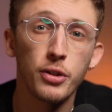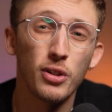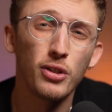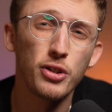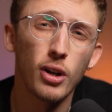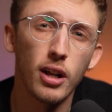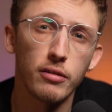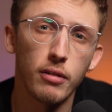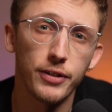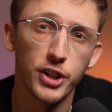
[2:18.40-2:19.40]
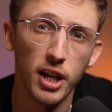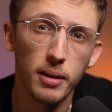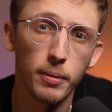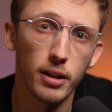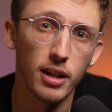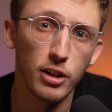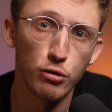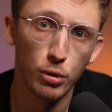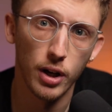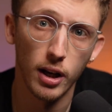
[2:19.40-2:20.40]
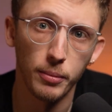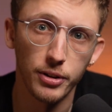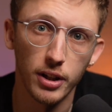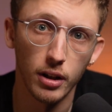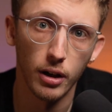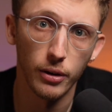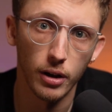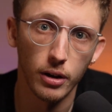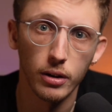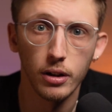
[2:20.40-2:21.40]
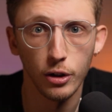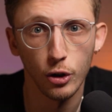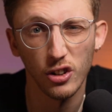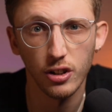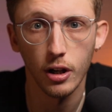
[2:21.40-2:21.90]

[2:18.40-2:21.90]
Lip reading: So as long as you like the rough shape and any drawn elements in the logo, you're good to